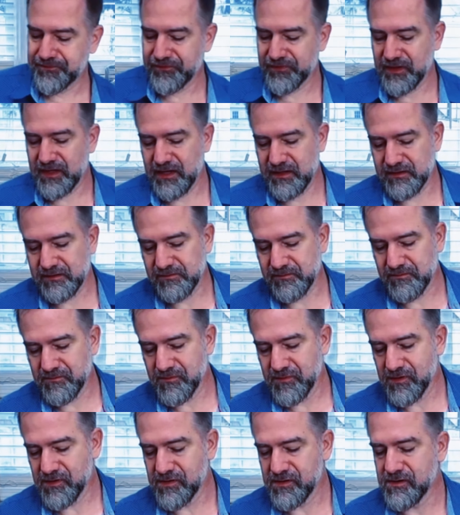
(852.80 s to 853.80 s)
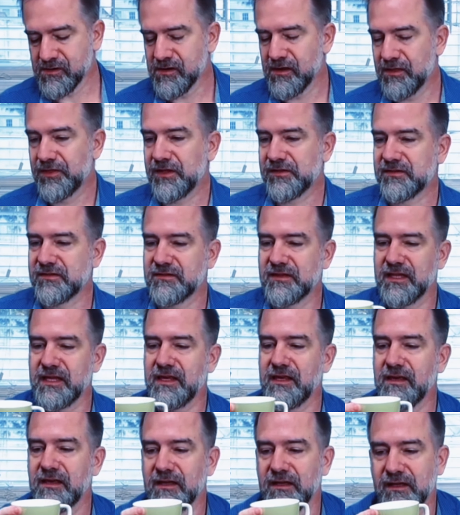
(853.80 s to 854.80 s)
And this is
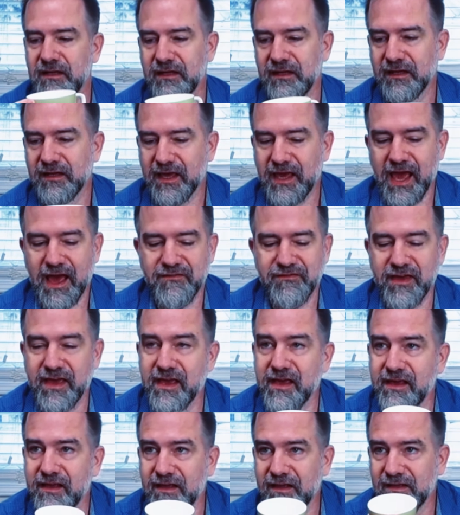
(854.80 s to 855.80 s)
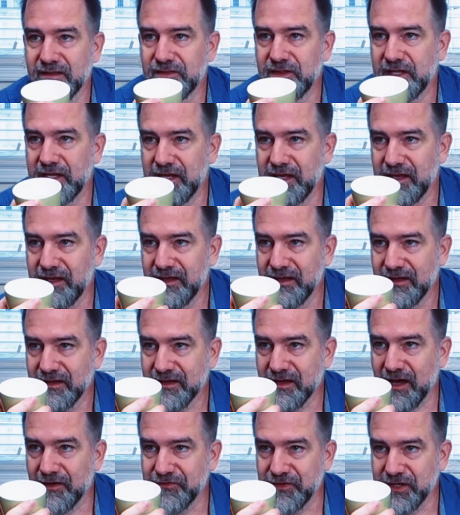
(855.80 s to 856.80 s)
the
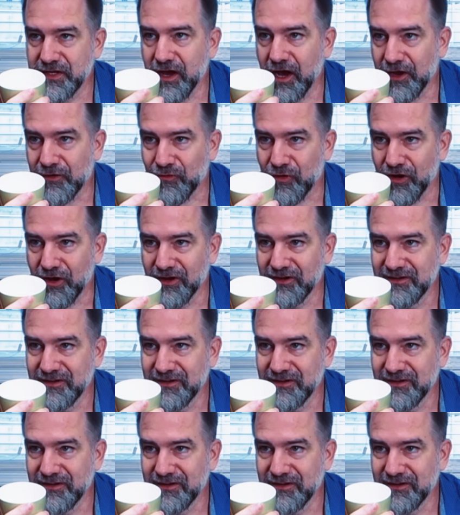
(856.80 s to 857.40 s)
coffee gone wrong.